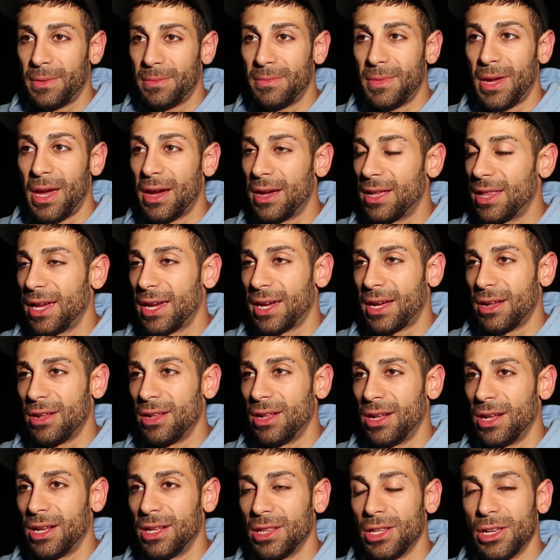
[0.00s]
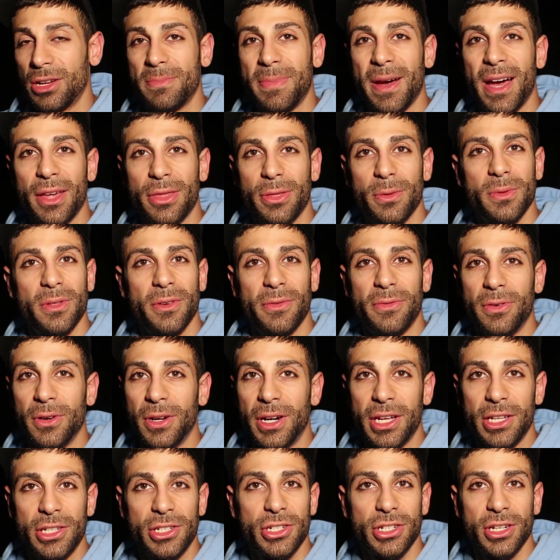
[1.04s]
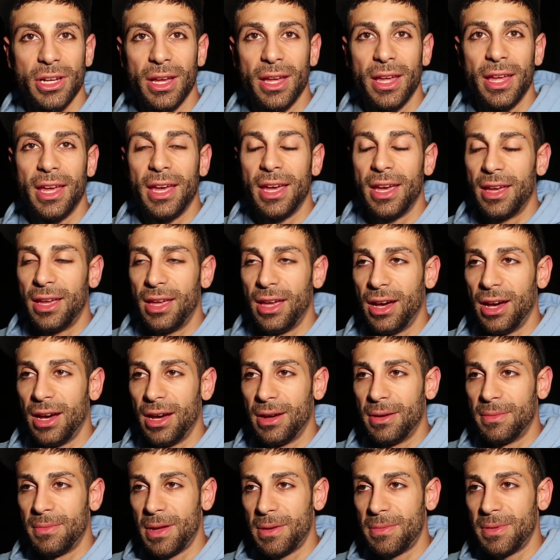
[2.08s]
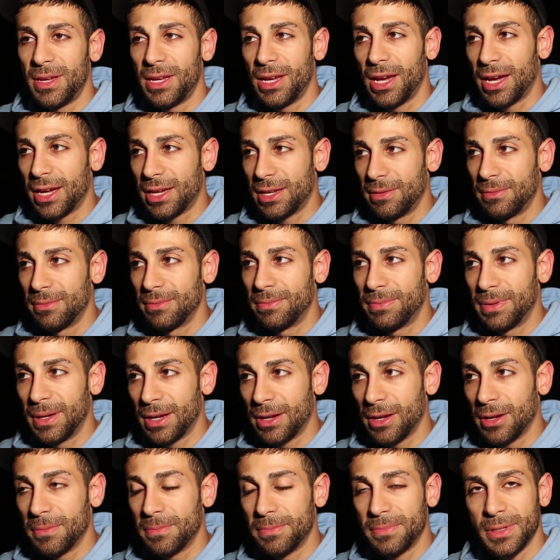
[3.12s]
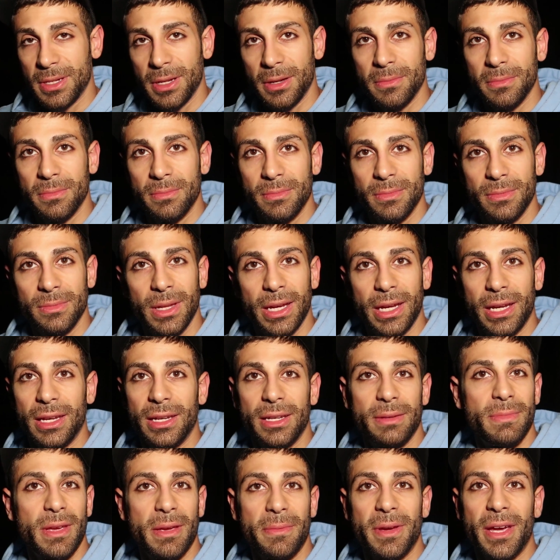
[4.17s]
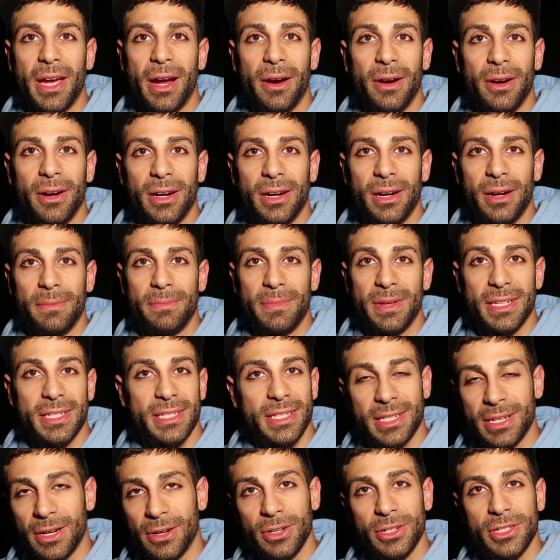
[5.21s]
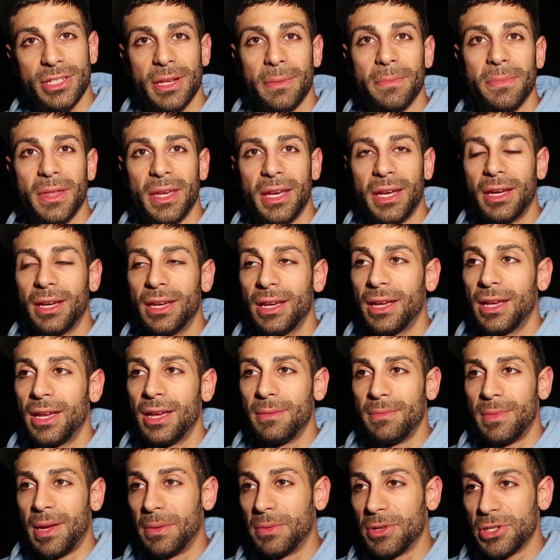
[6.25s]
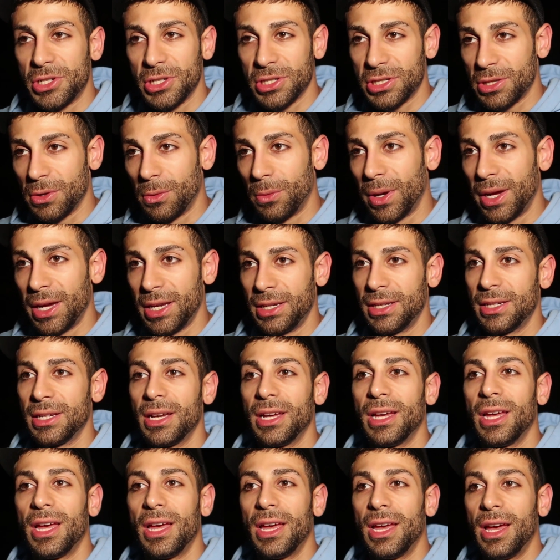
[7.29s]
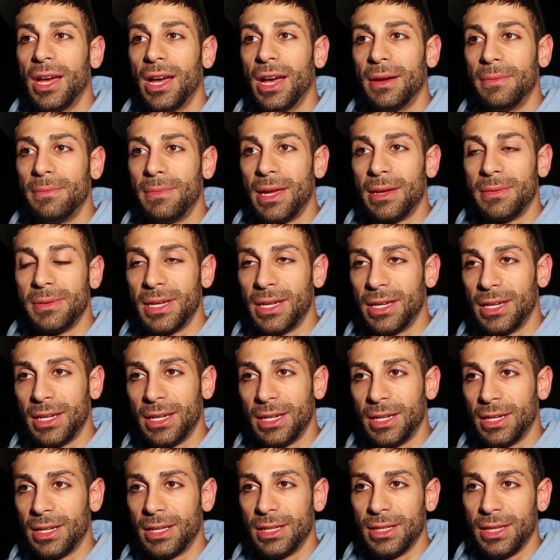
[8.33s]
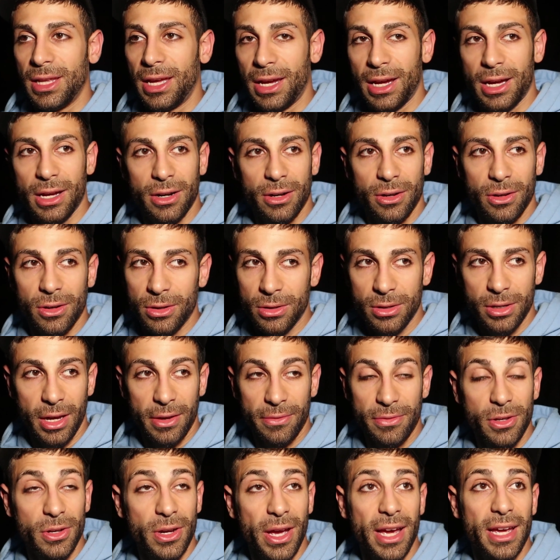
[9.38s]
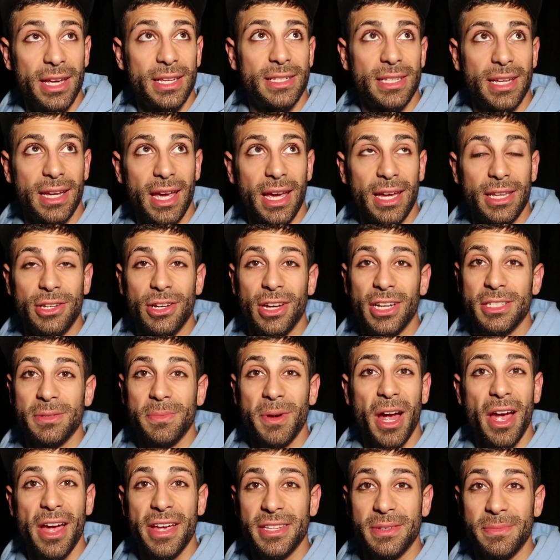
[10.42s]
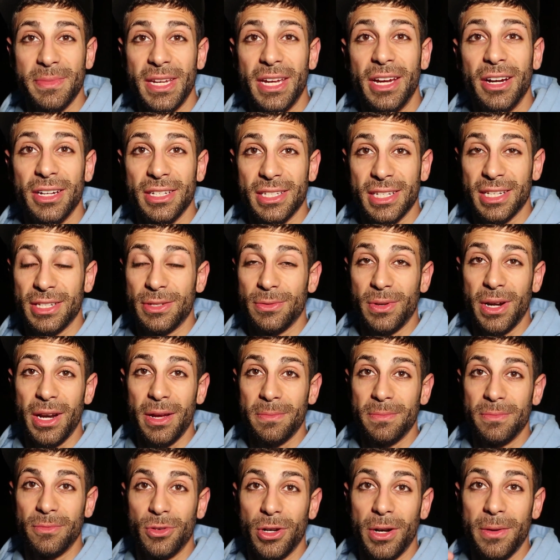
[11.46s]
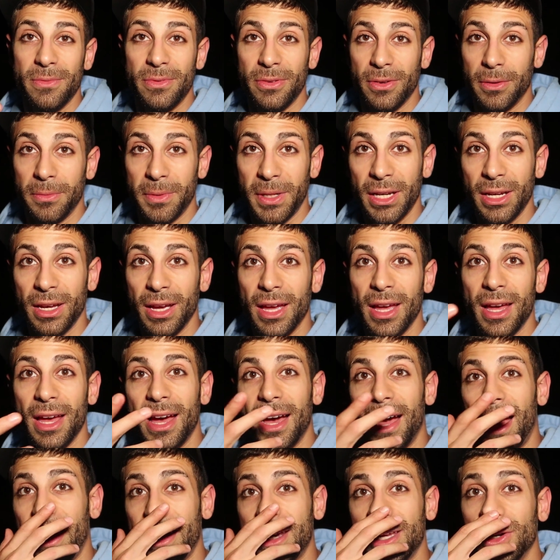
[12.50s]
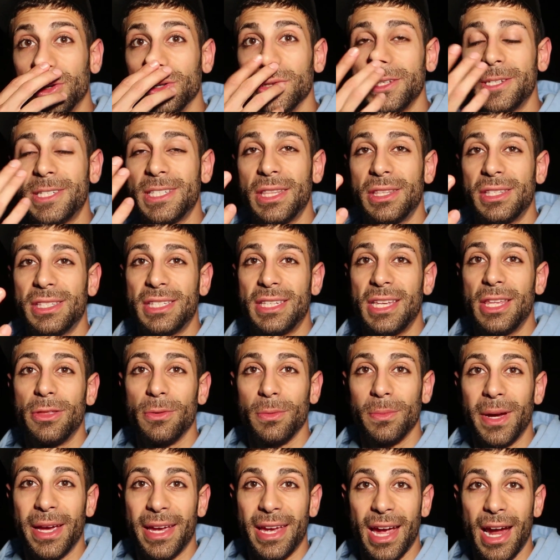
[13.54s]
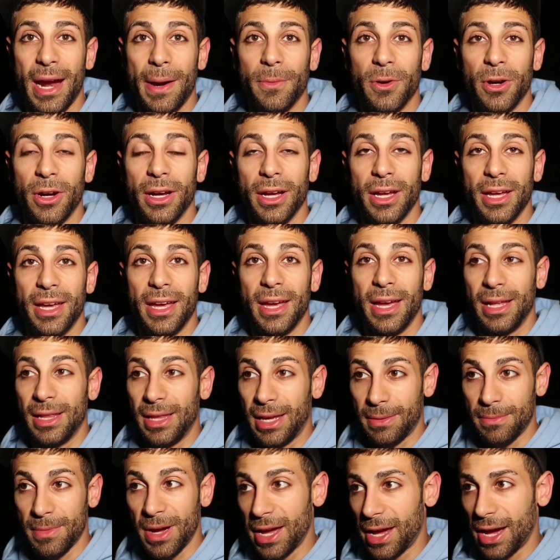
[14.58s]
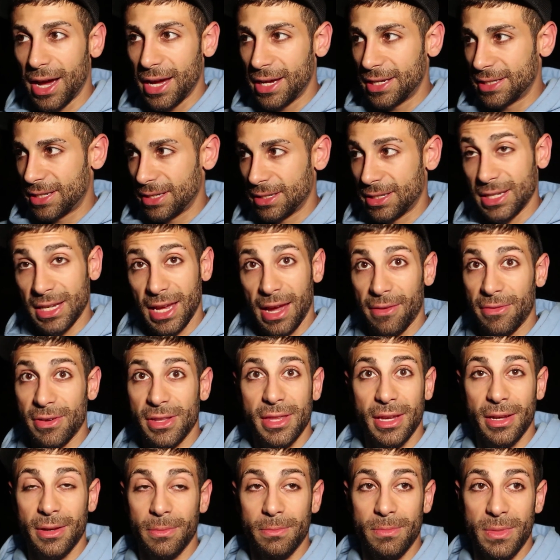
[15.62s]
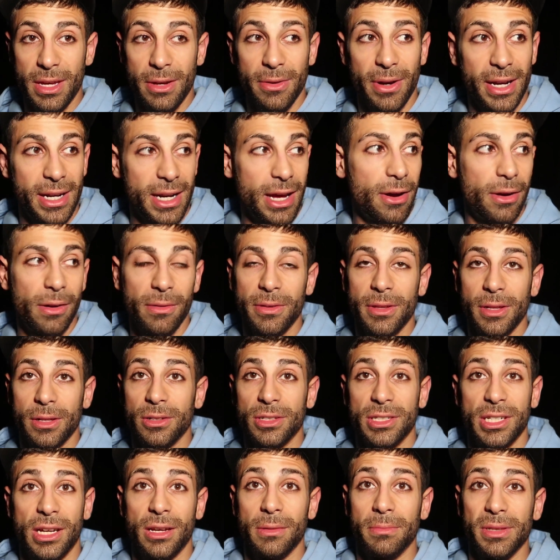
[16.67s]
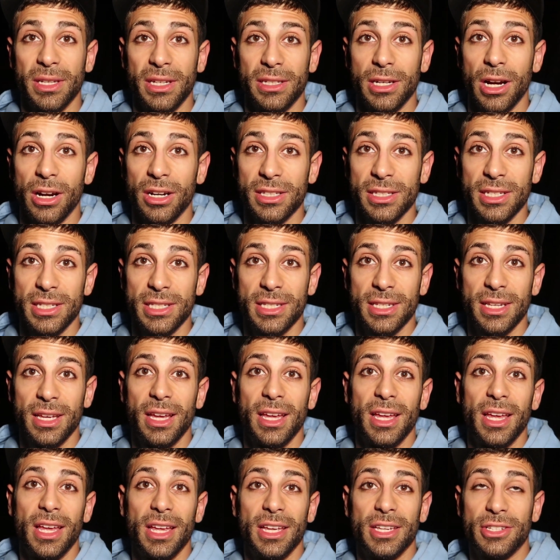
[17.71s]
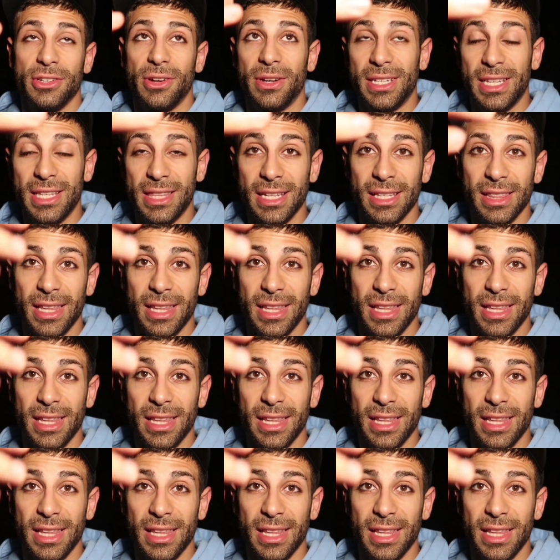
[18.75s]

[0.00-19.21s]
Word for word: Maybe I like I'll, I'll look back through the footage. Uh, maybe I can pick up some, like maybe I heard misheard something. Maybe it was just the wind. Maybe like I don't know. If you guys, again, you guys are my eyes and my ears, because when I'm when I'm filming, I can only see through my camera, and like my eyes to everything, me right now, everything looks like complete darkness. So I need